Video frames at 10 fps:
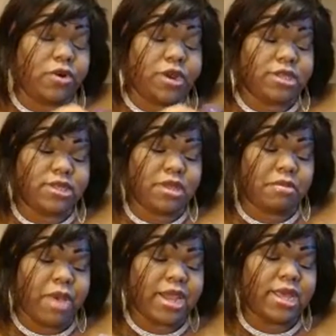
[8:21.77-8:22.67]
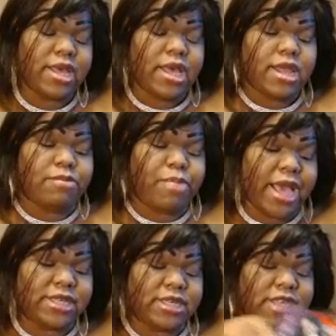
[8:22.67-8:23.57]
Or this is somebody,
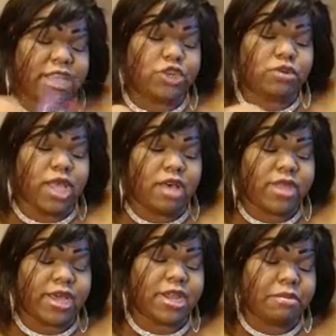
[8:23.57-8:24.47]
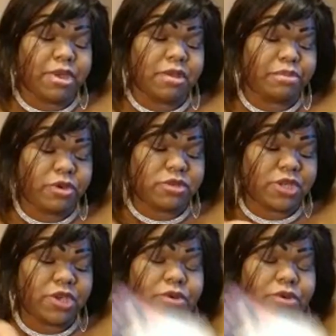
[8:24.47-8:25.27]
Pisces, that you left that could have been abusing